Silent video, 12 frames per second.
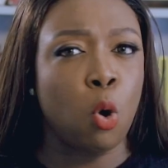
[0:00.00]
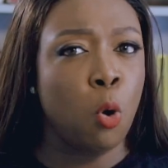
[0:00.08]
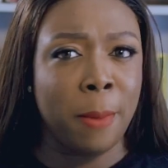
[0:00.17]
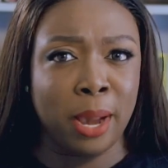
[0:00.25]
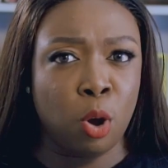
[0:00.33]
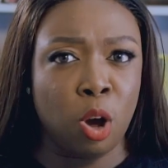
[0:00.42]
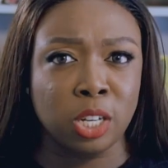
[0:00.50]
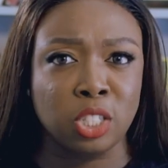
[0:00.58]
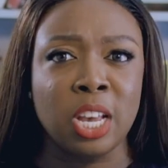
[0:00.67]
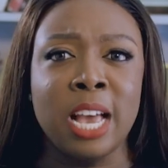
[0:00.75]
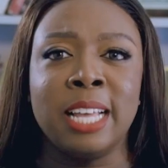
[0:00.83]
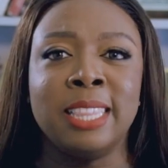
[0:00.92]
oh my gosh,
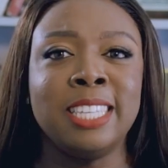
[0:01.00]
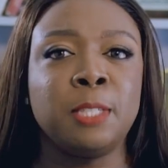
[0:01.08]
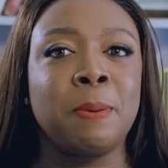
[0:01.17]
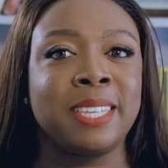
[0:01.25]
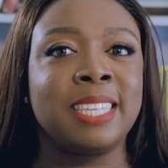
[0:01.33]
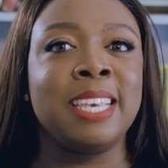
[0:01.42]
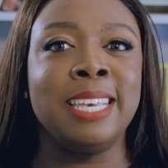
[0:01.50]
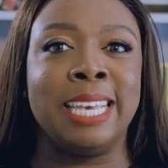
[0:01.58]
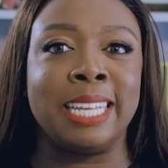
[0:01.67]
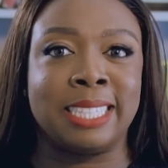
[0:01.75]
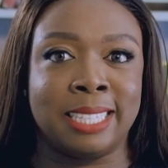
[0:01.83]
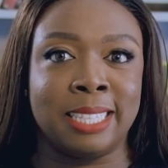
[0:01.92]
this person
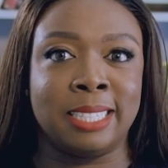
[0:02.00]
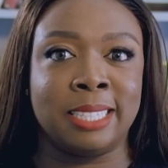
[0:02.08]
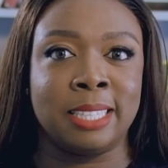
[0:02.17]
gets it.